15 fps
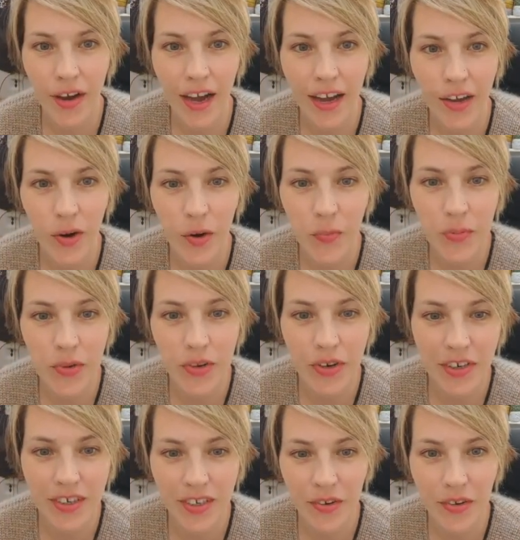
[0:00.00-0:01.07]
I hope
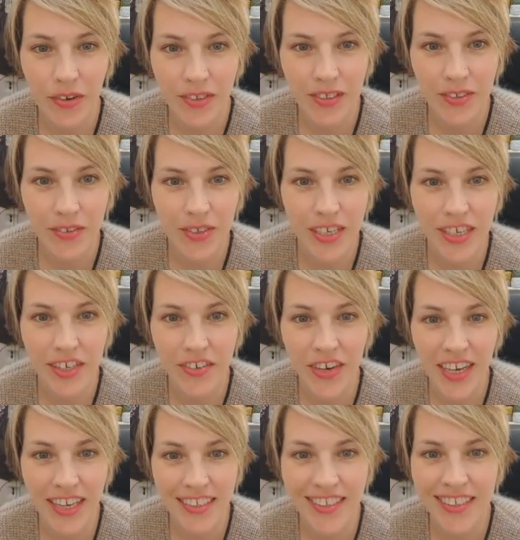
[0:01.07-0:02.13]
you're all doing
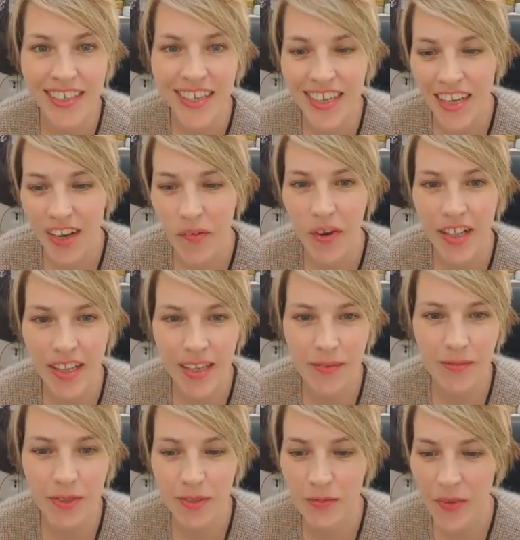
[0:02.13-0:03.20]
great.
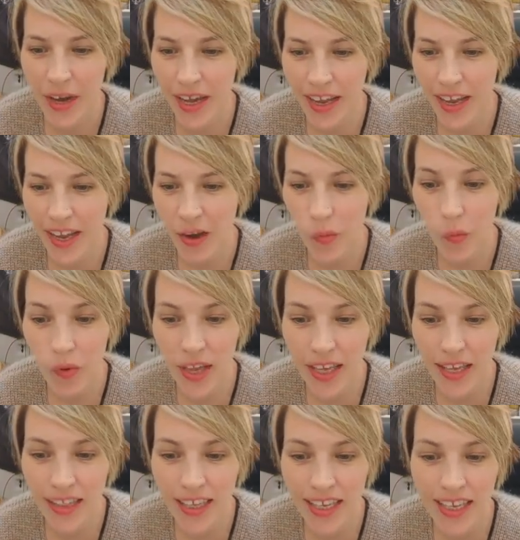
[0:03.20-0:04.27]
Welcome to my
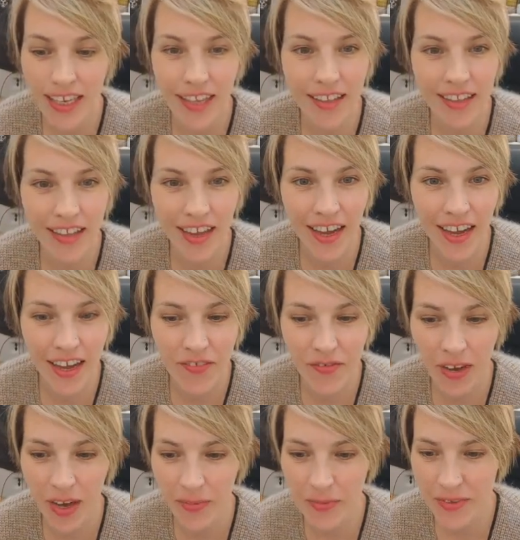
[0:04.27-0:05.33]
weekly live
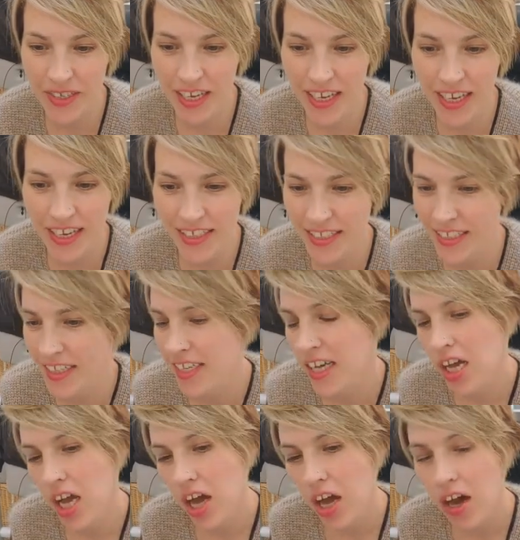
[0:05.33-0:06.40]
update
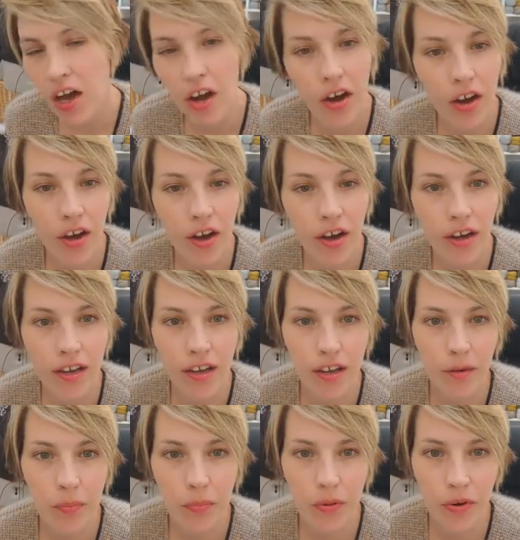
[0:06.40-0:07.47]
on
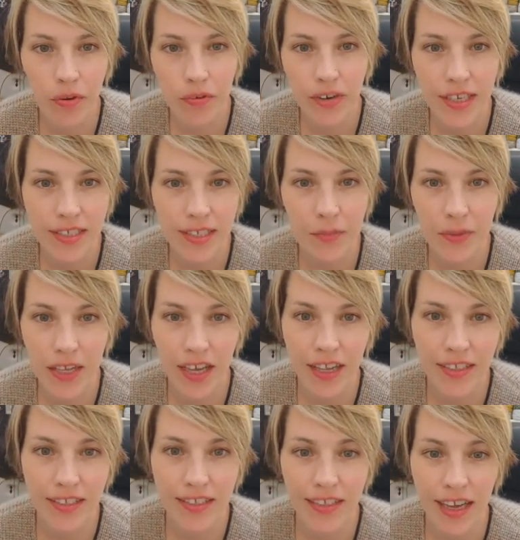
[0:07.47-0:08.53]
progress,
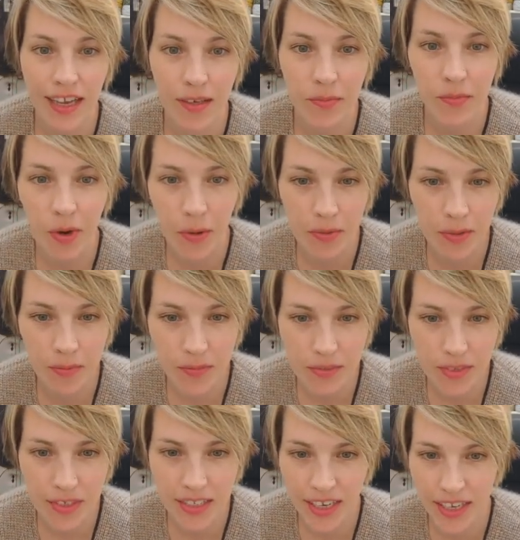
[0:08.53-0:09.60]
plans and
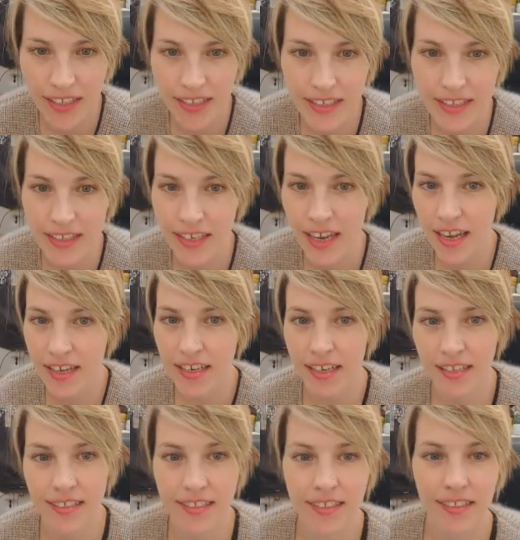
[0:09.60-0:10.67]
problems in Zanete
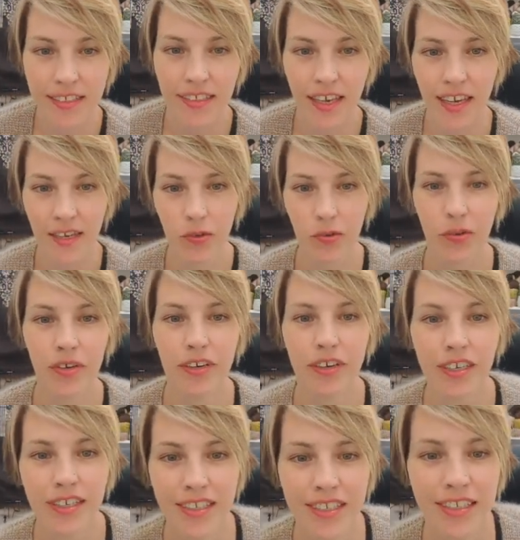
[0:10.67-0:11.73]
Knits
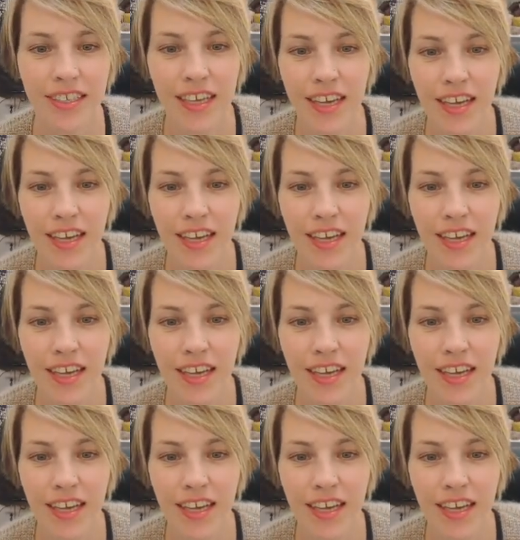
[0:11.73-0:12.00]
headquarters.